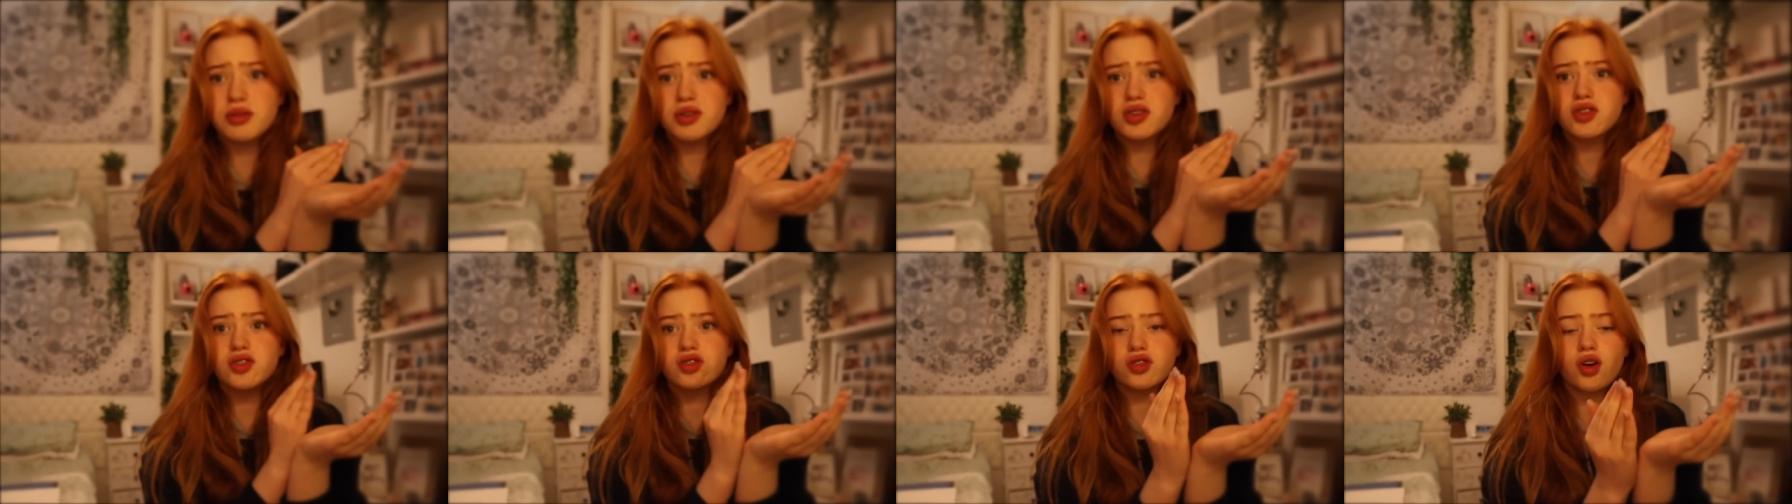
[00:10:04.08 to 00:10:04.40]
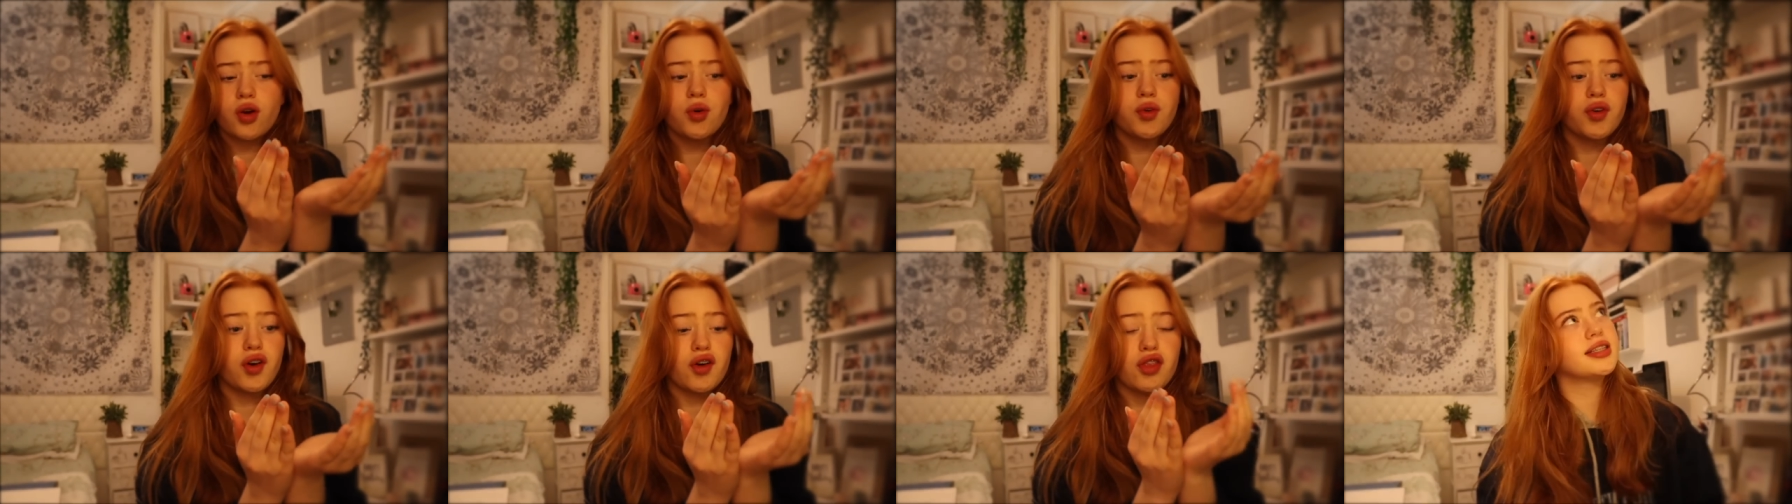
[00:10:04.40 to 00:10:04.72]
are
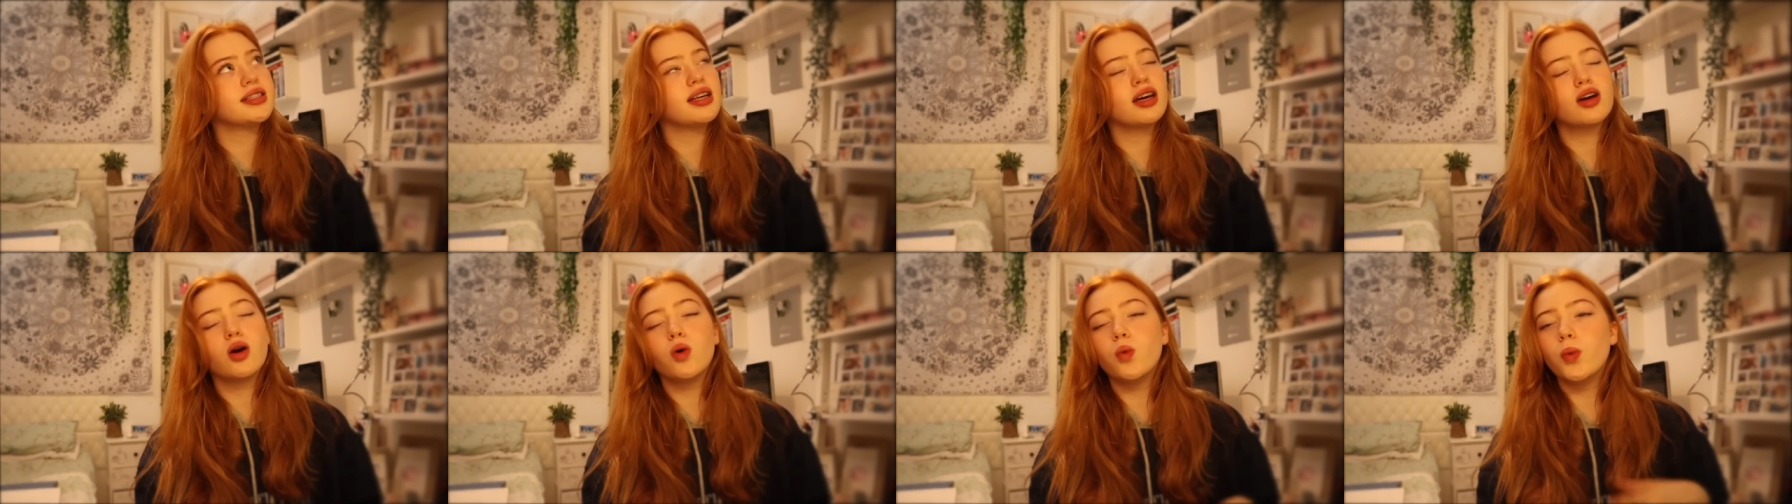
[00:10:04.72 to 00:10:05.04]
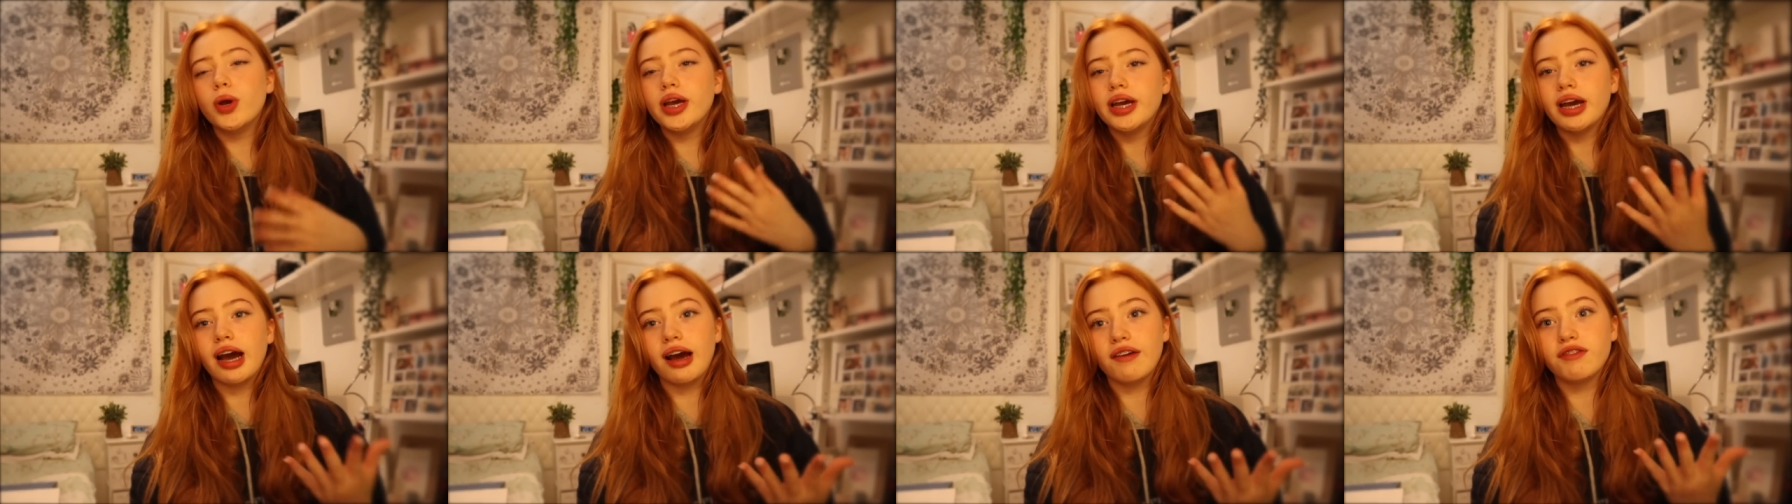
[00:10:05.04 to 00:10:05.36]
so good. It's like a
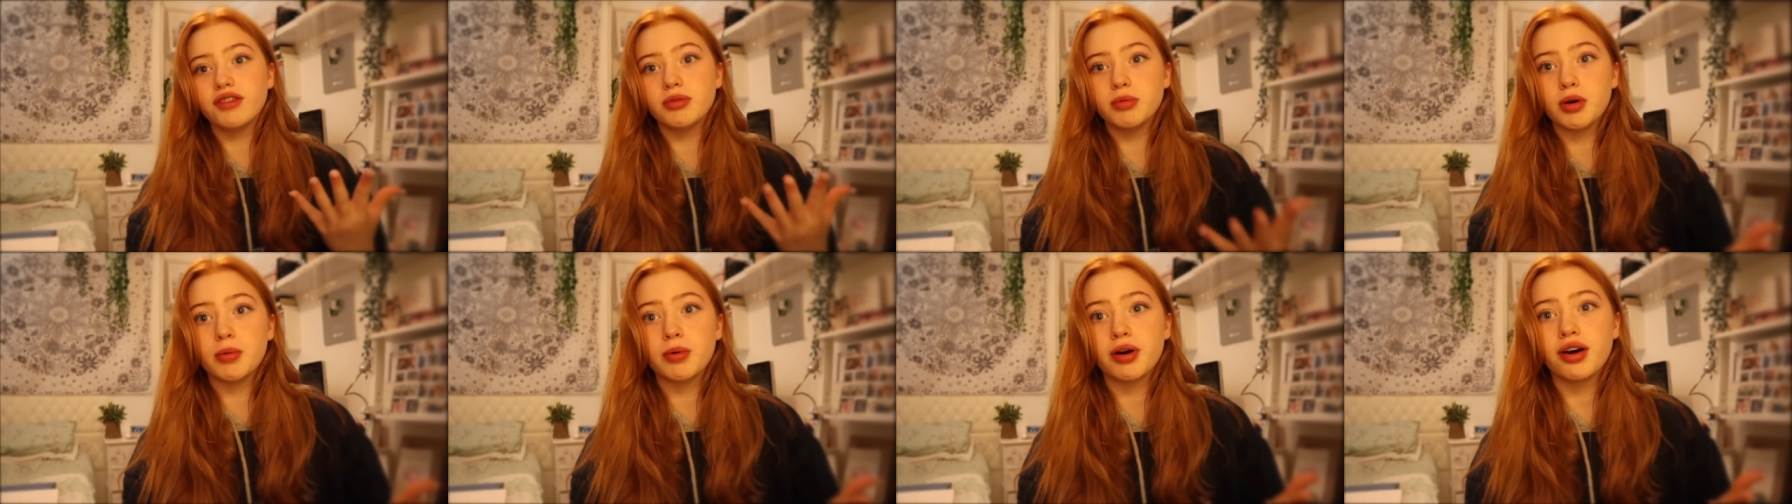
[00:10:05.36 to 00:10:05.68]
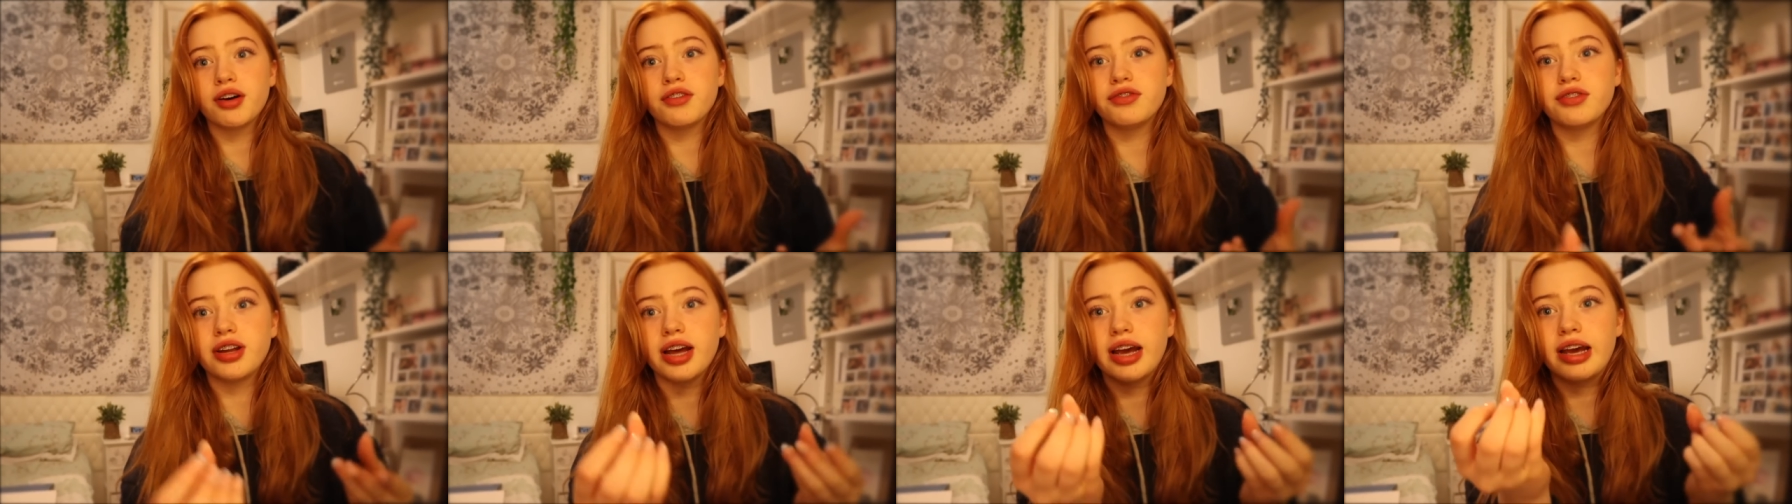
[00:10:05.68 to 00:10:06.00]
week after my
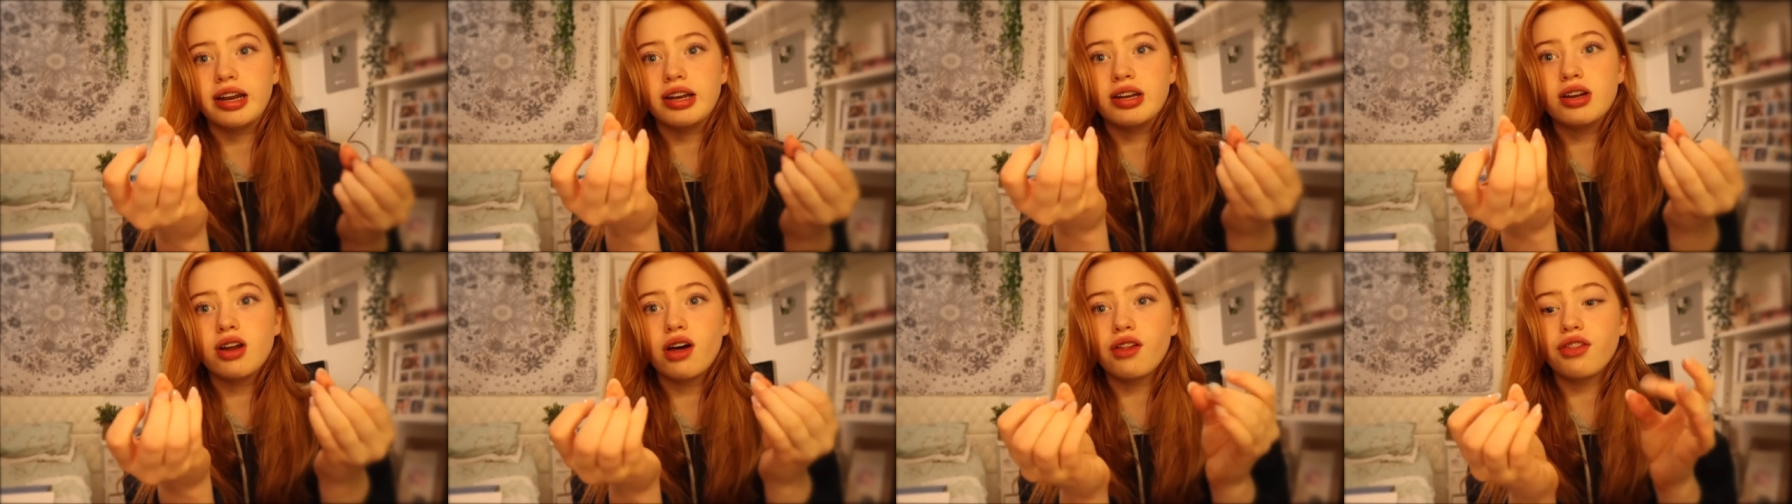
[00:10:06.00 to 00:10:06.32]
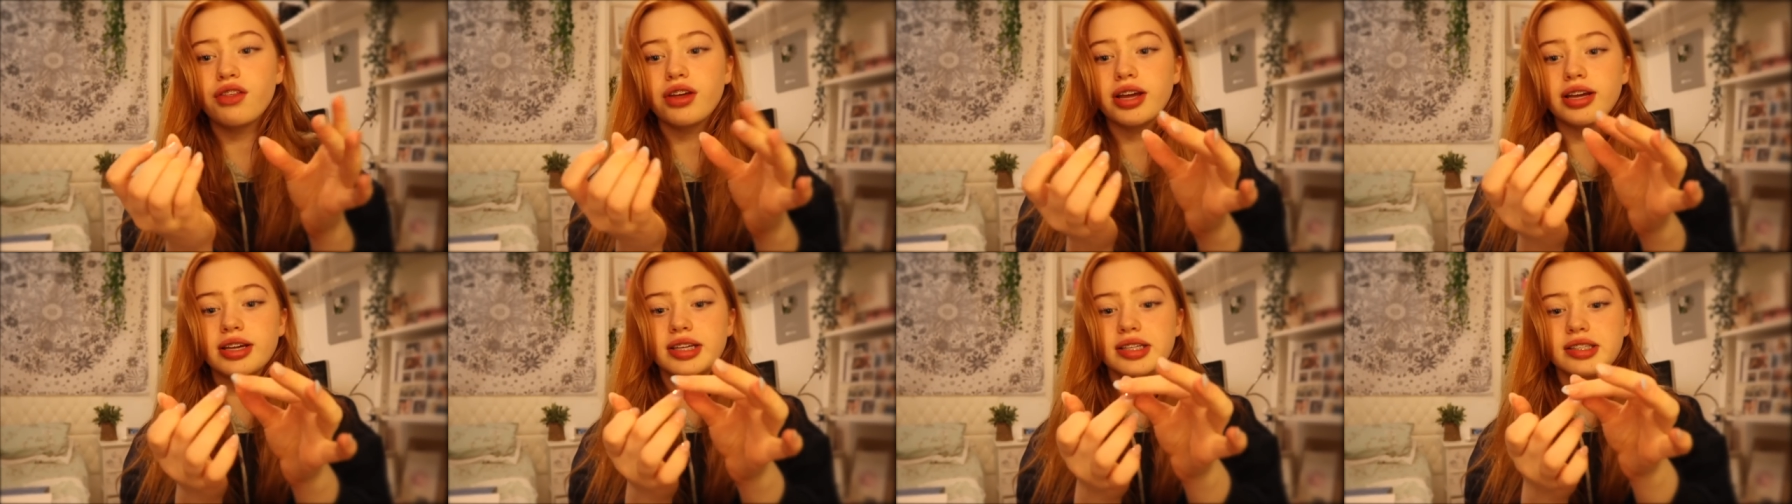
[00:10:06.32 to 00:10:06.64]
birthday and
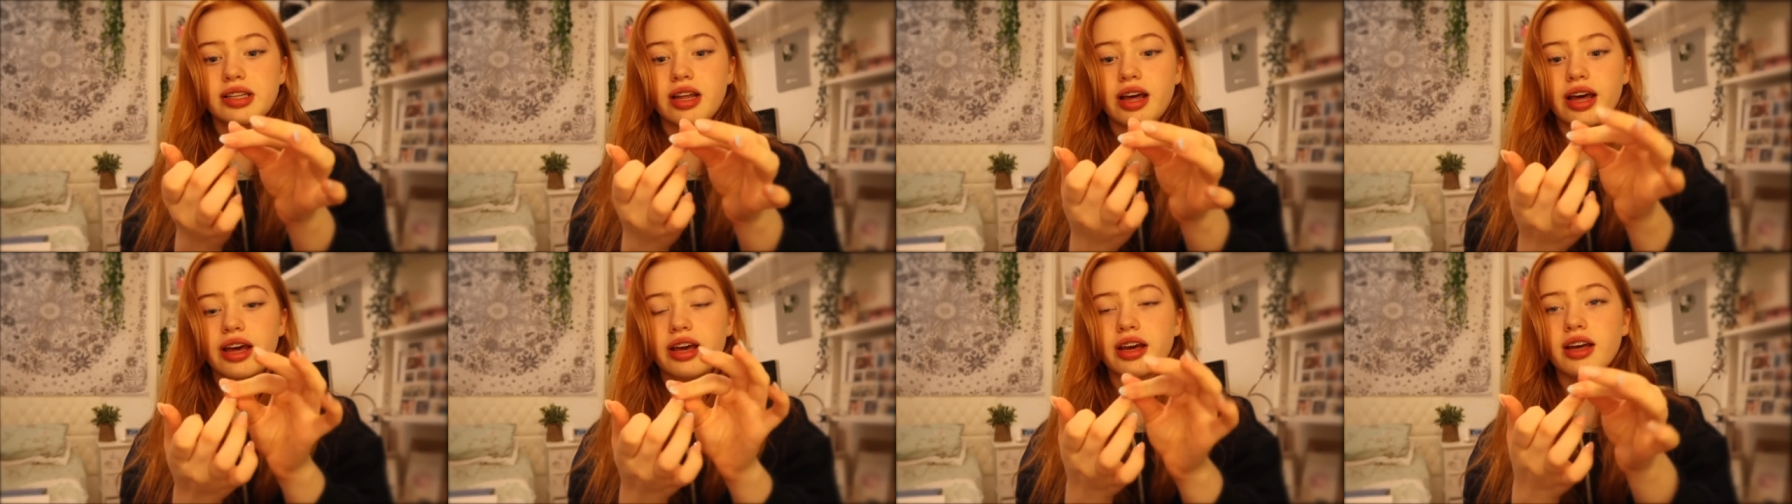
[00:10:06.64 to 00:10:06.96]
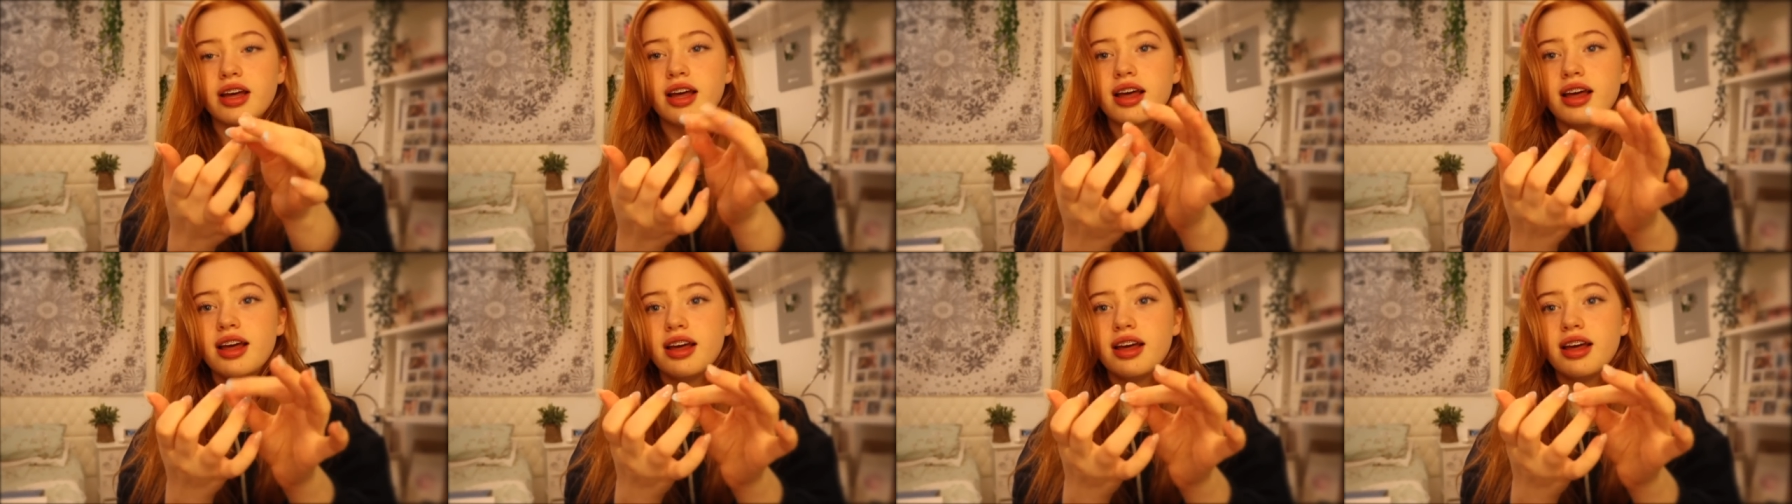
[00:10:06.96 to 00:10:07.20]
nothing is like,